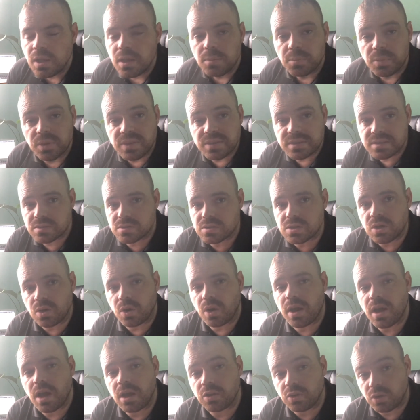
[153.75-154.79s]
But this is
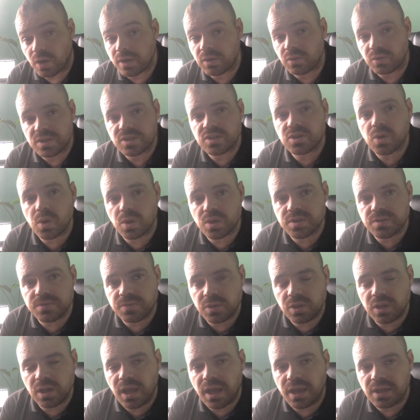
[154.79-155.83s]
a great resource for
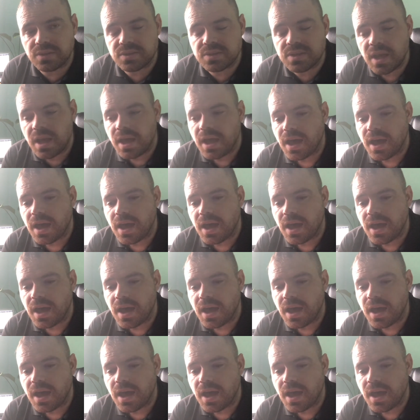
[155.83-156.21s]
you guys.